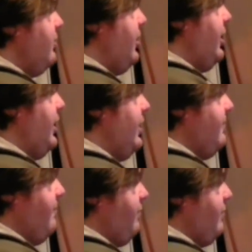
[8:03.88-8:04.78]

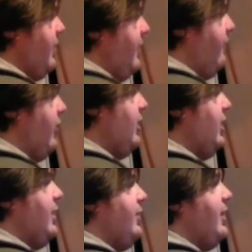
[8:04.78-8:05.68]
When,
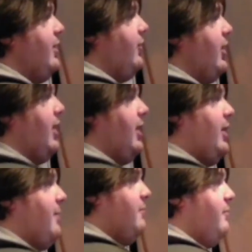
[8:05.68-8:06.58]
finally, at the end of
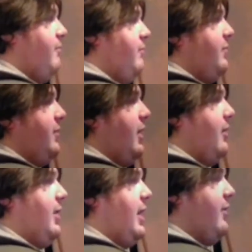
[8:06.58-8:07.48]
time,
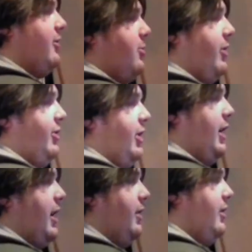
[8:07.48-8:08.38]
they asked the question
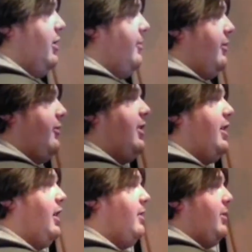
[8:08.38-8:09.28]
again, and the computer
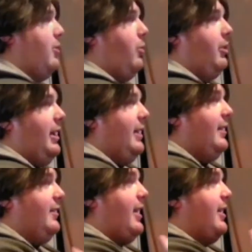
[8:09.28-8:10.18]
said, I have been correlating
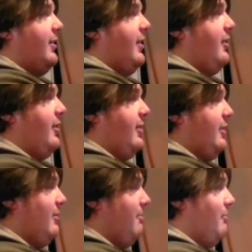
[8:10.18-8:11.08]
this data
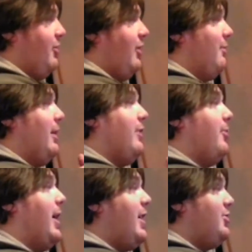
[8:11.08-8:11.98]
since my
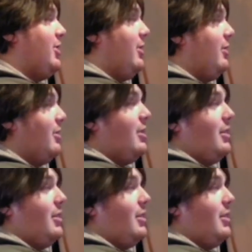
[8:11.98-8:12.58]
creation,